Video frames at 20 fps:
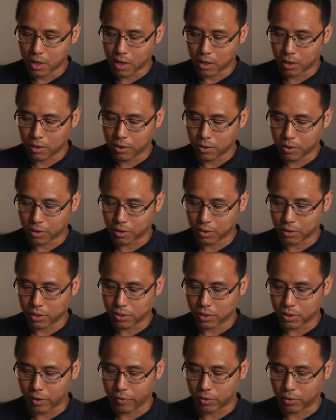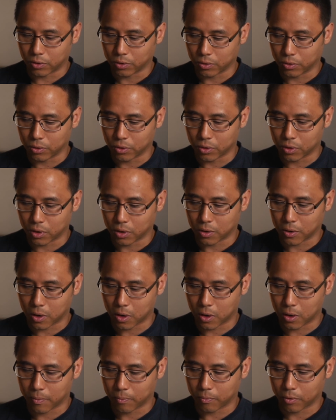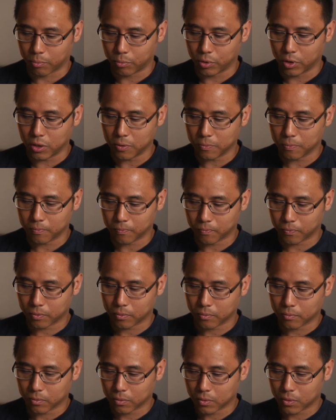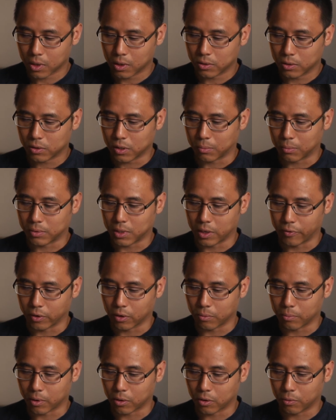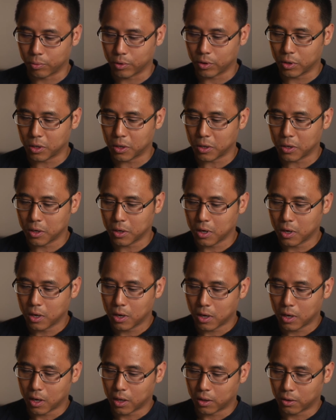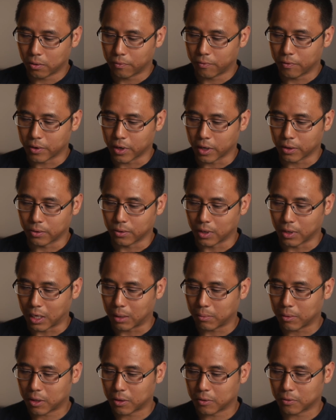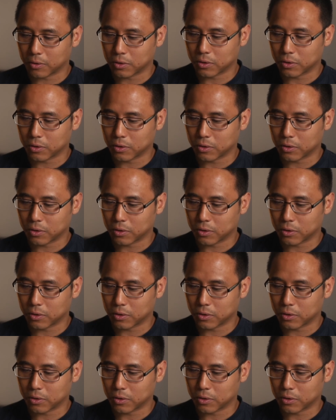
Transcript: And here you can just save it to your computer. So I'm saving it to my computer, and don't forget to name it.